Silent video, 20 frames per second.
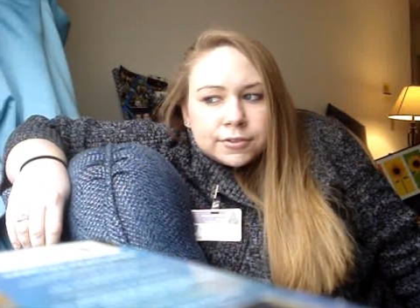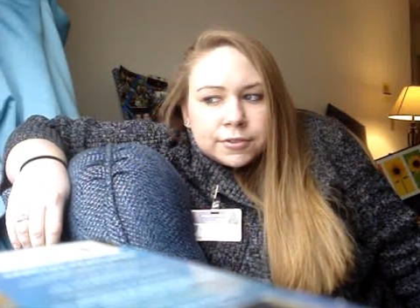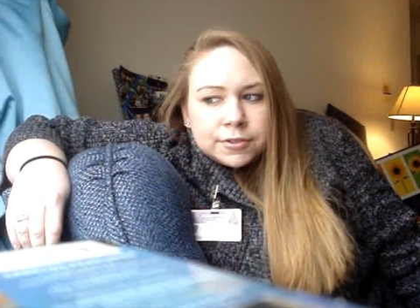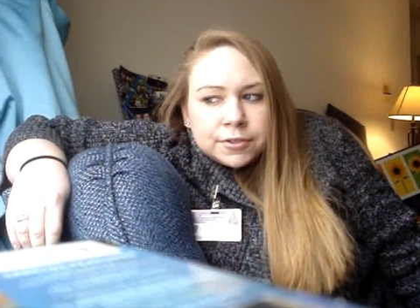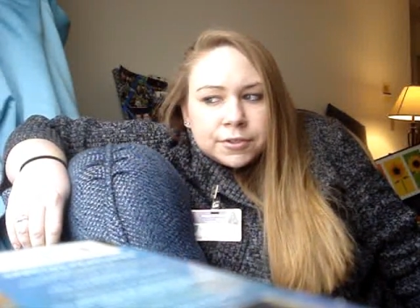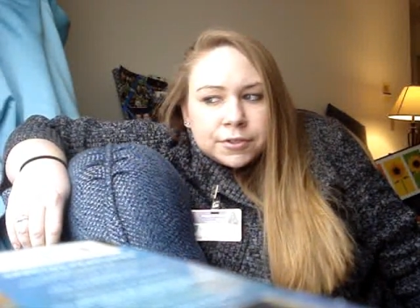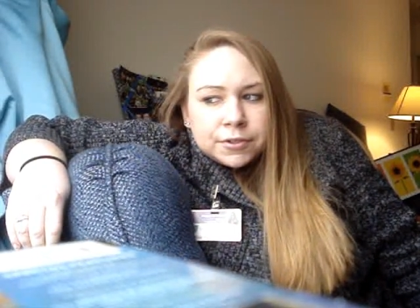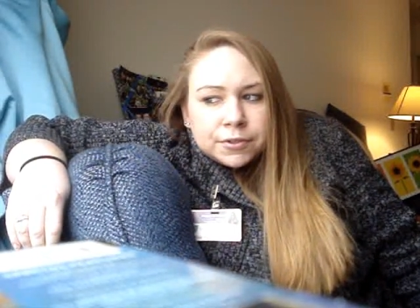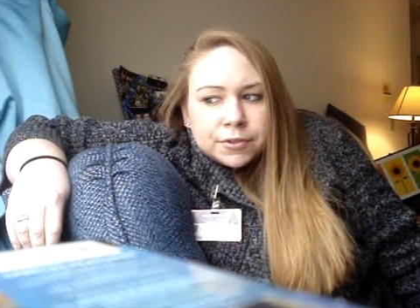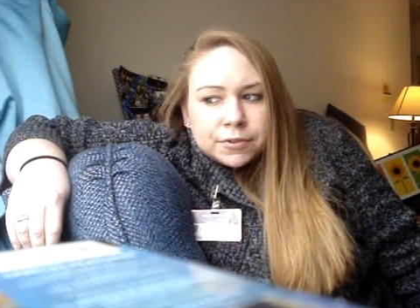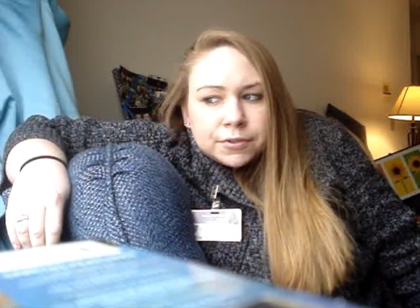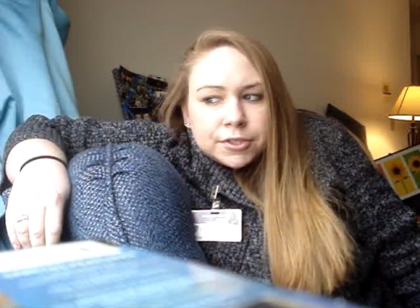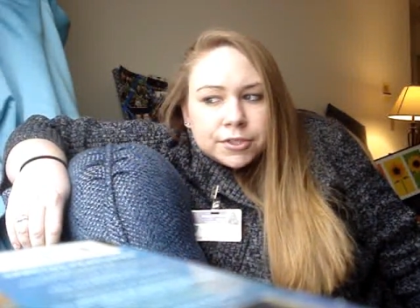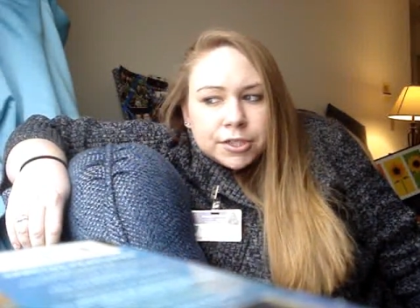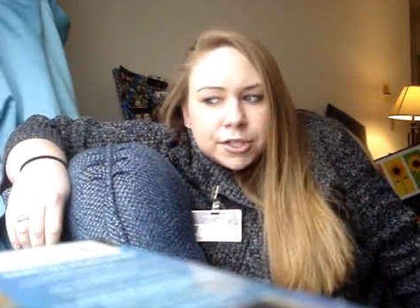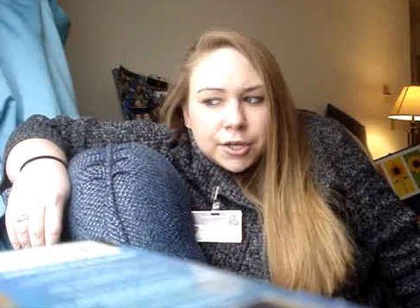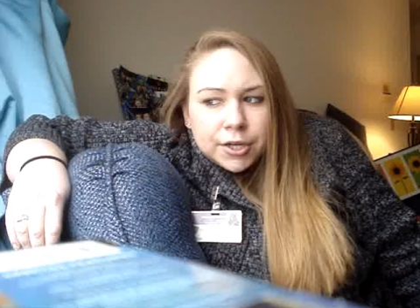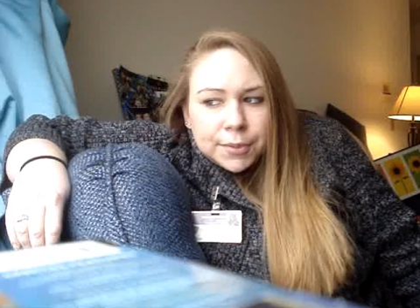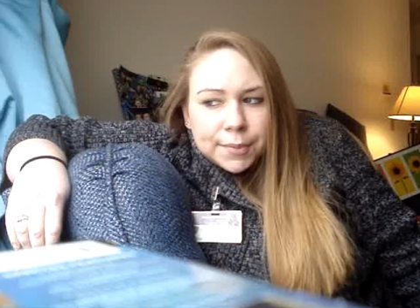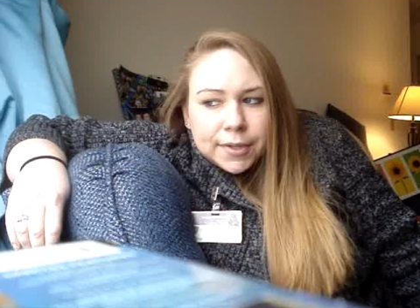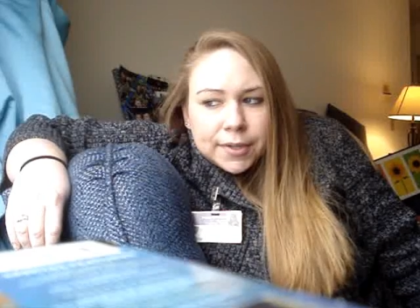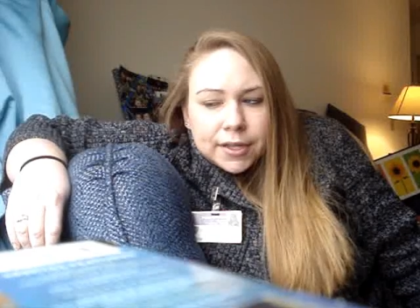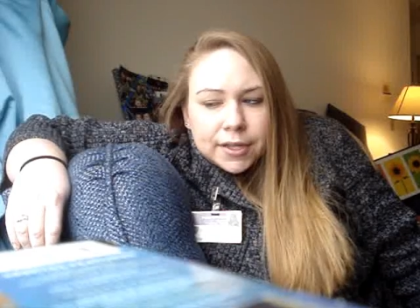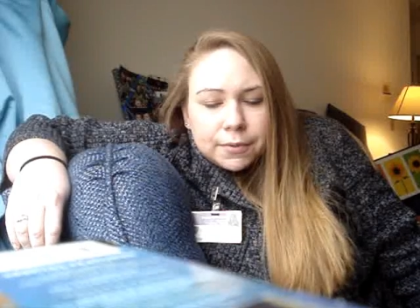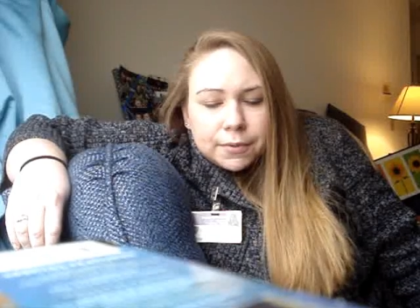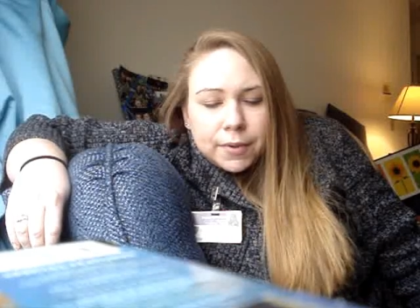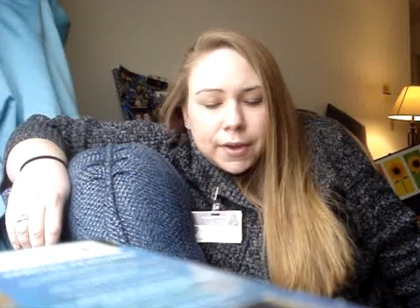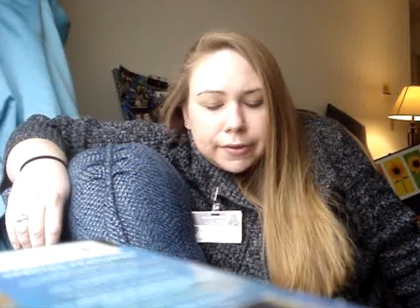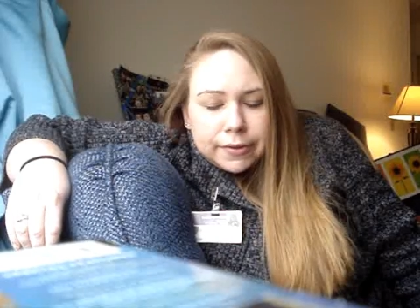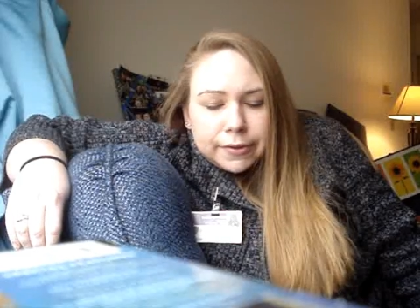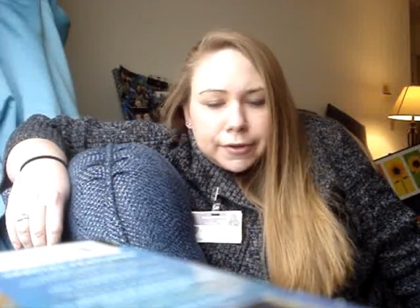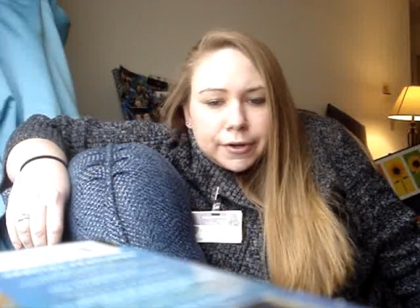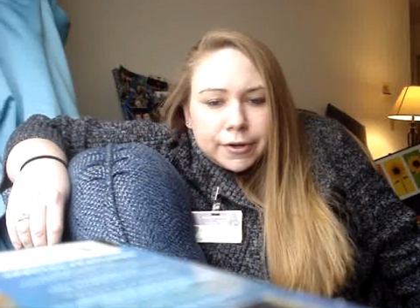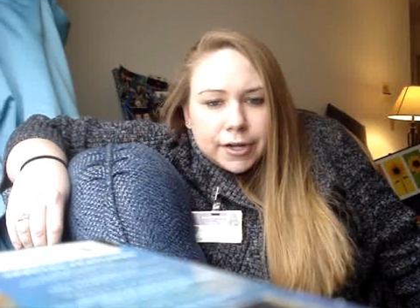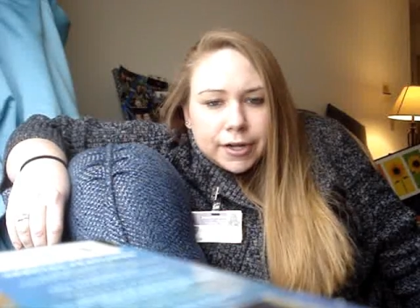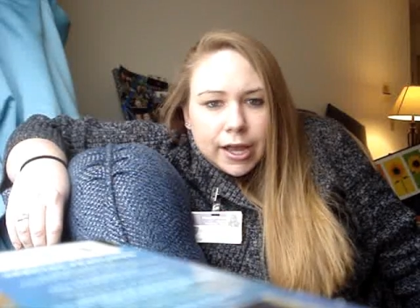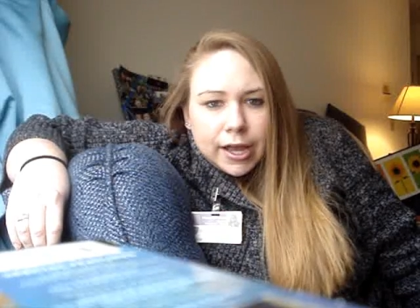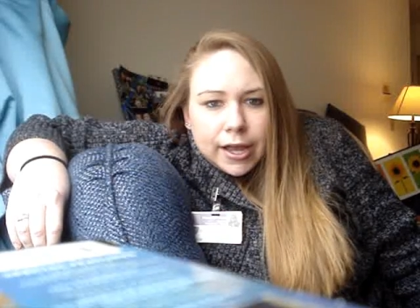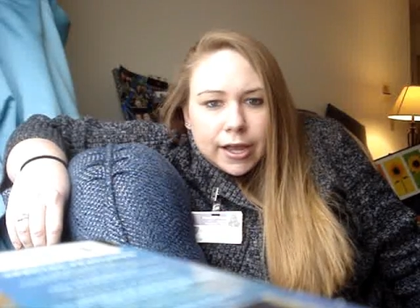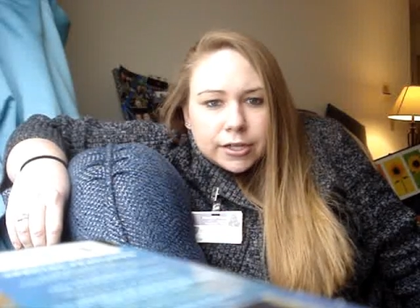to determine whether
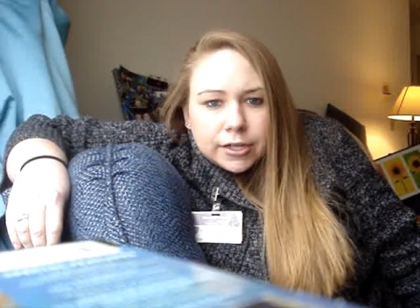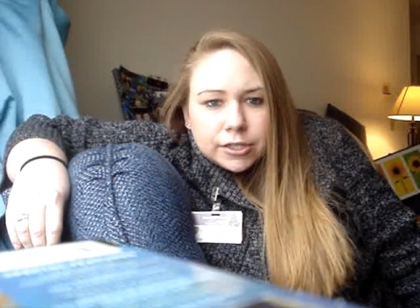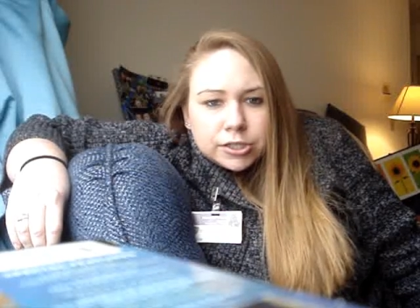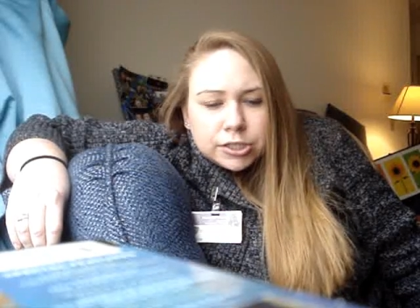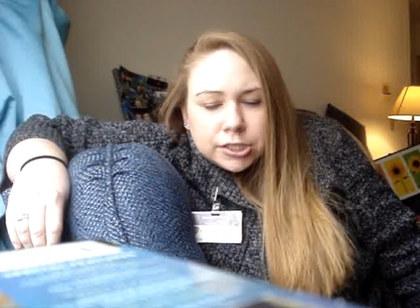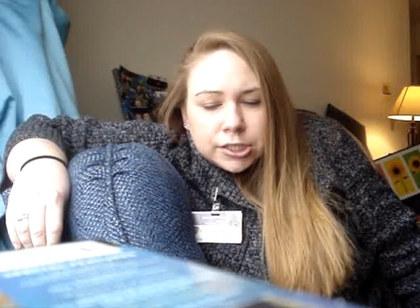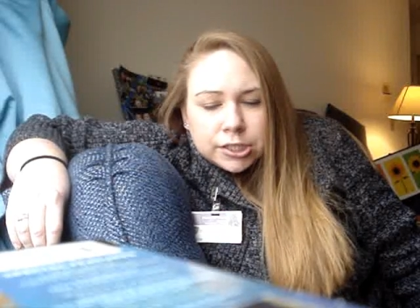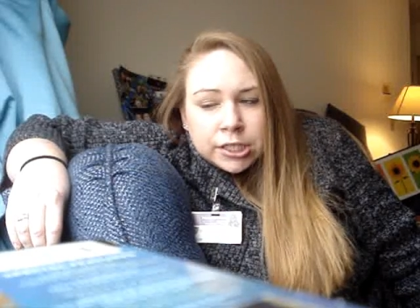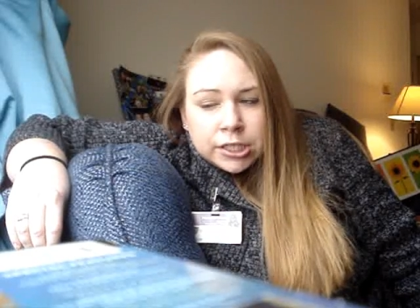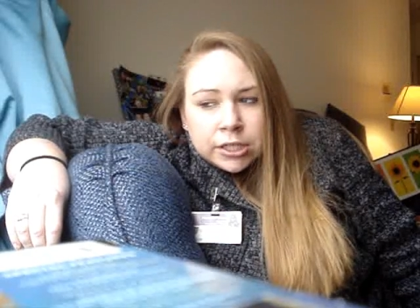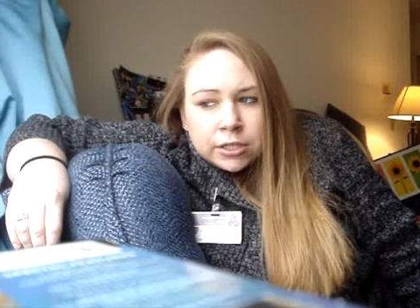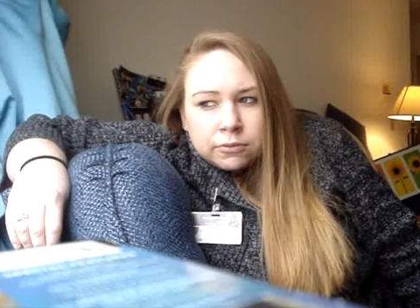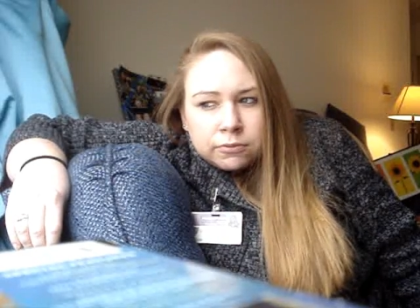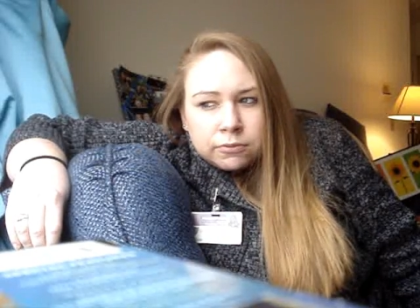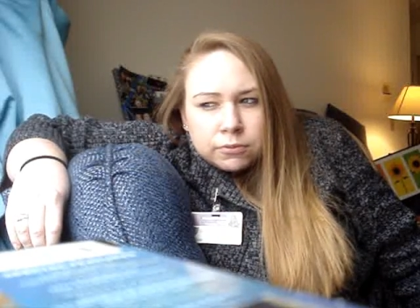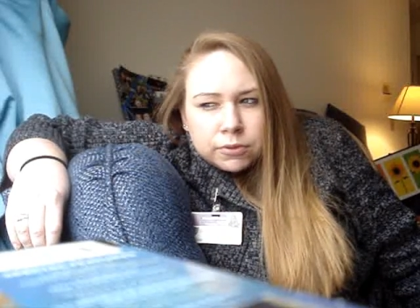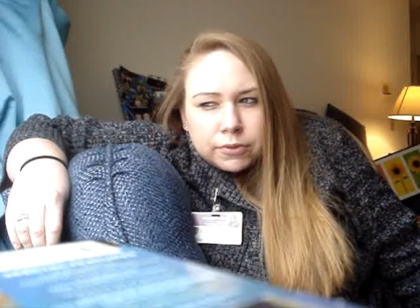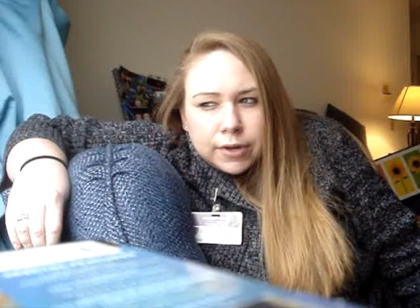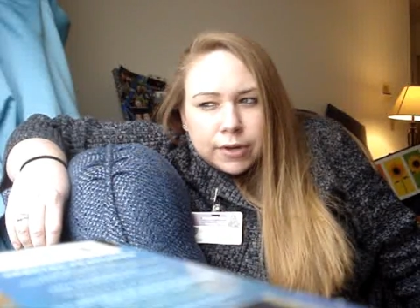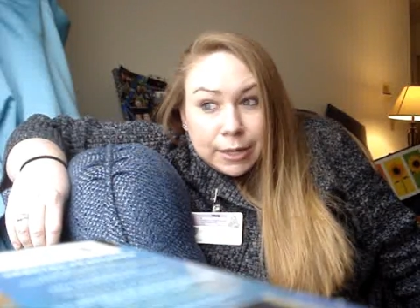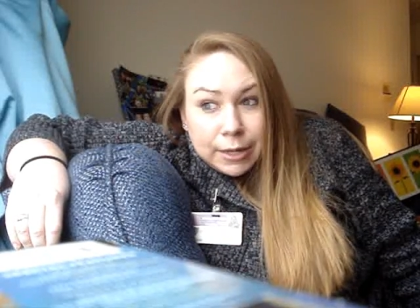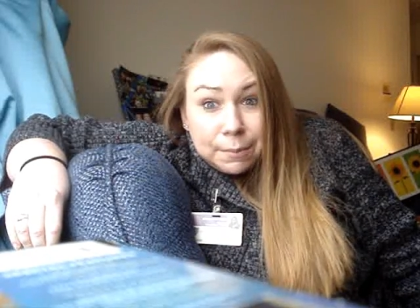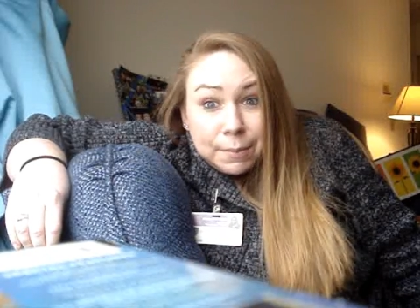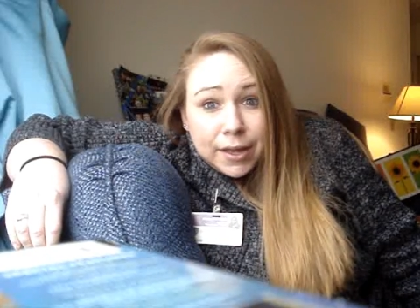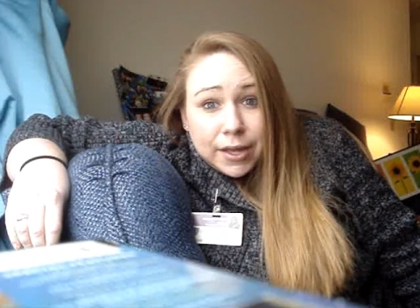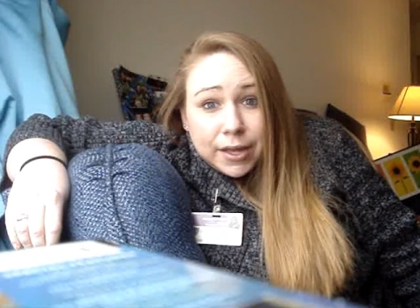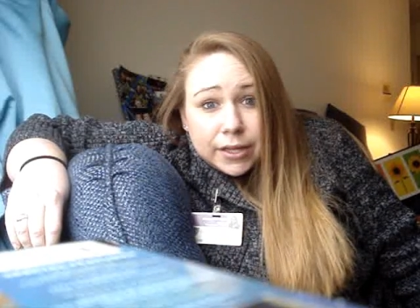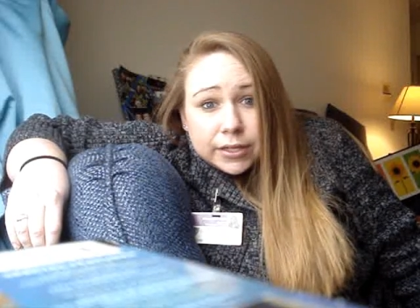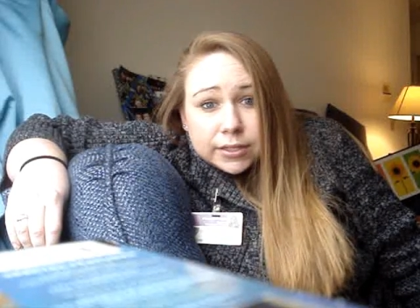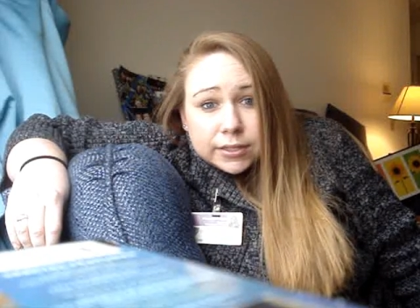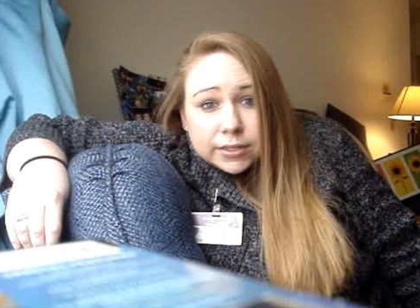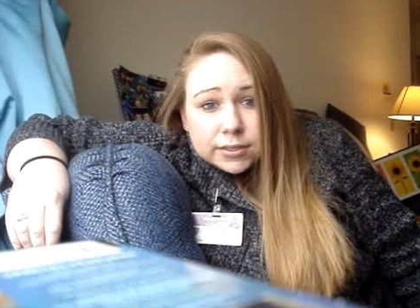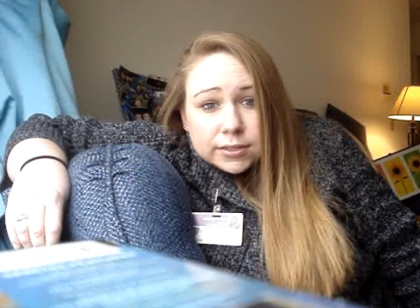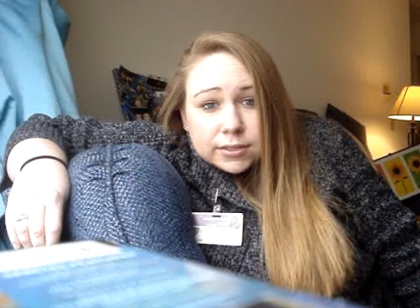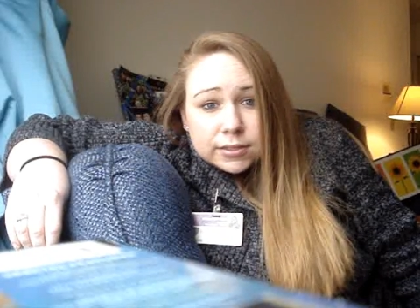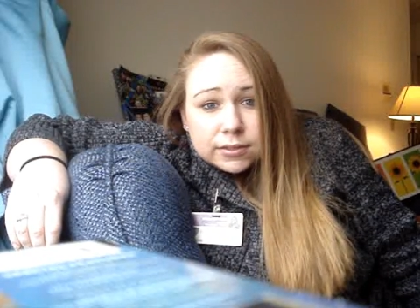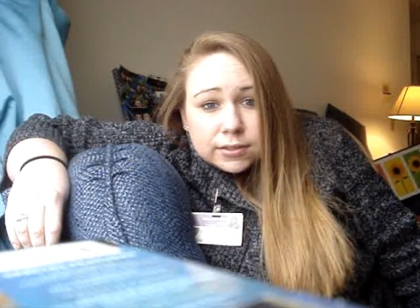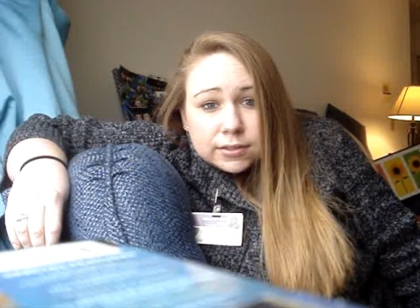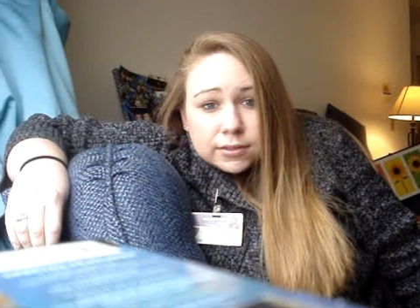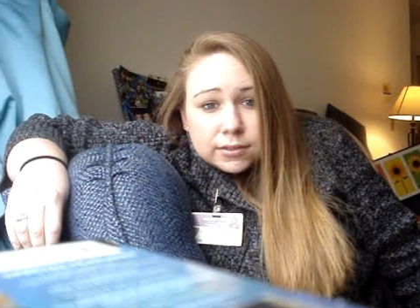or not she would recommend